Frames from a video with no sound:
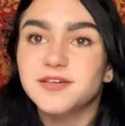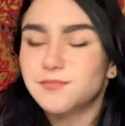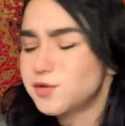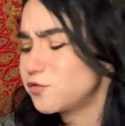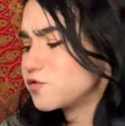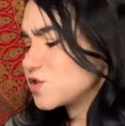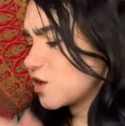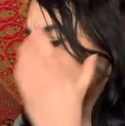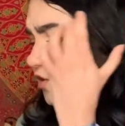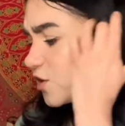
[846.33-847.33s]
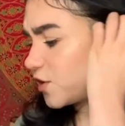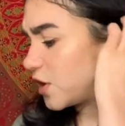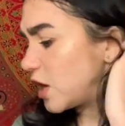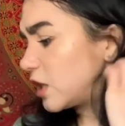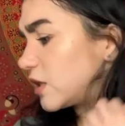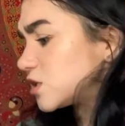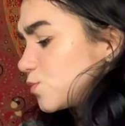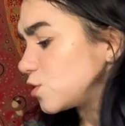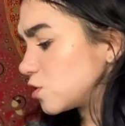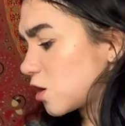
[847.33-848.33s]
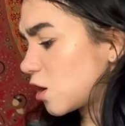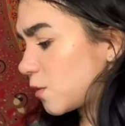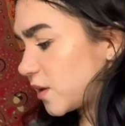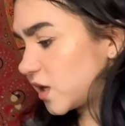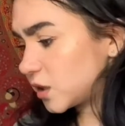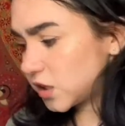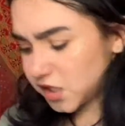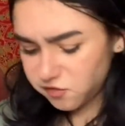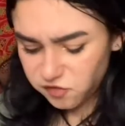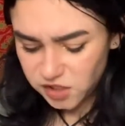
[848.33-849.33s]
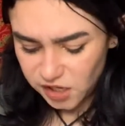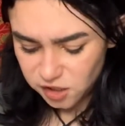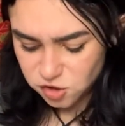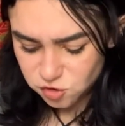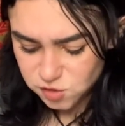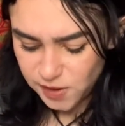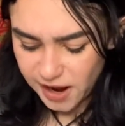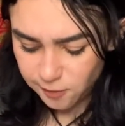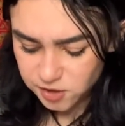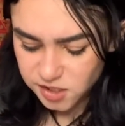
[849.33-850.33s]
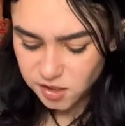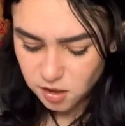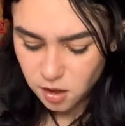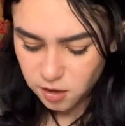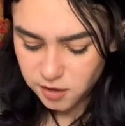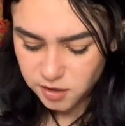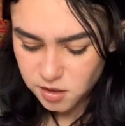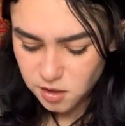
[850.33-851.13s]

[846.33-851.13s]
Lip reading: Beautiful stuff here. Let's pull a Lynn V. Andrews Power Deck card.